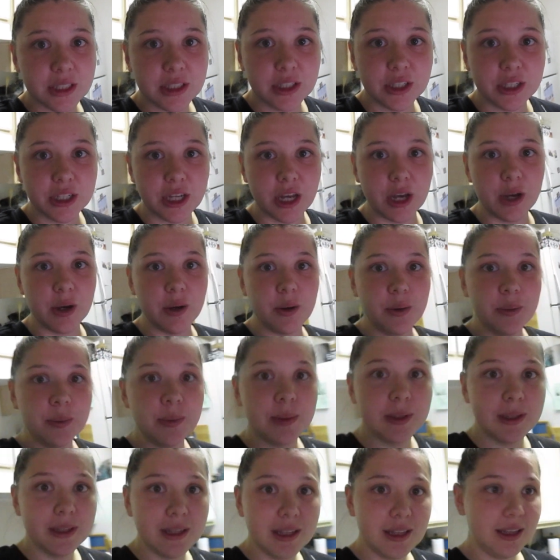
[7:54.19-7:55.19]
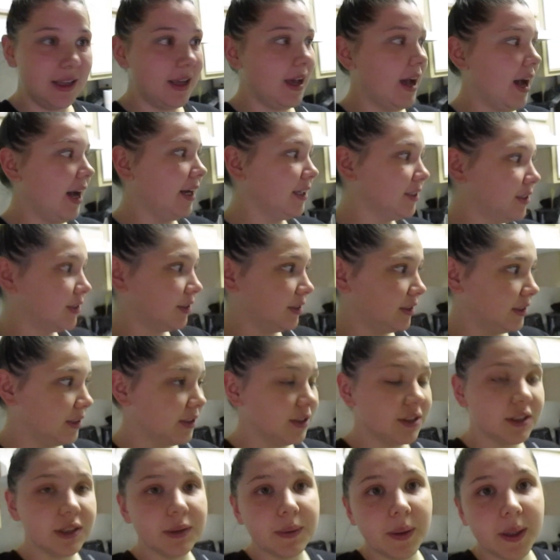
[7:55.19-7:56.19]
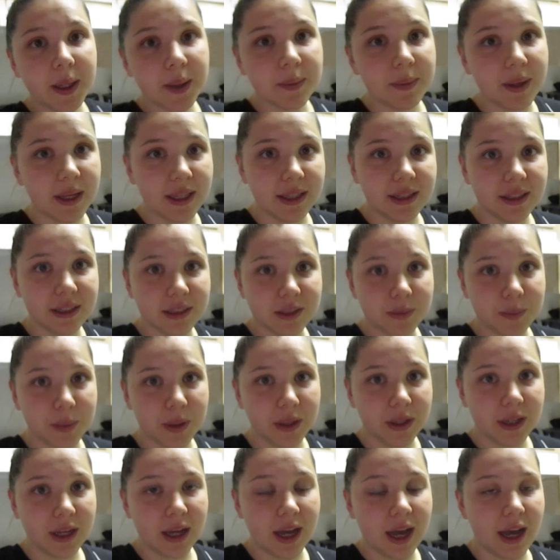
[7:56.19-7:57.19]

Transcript: cook at home, I seriously recommend this book.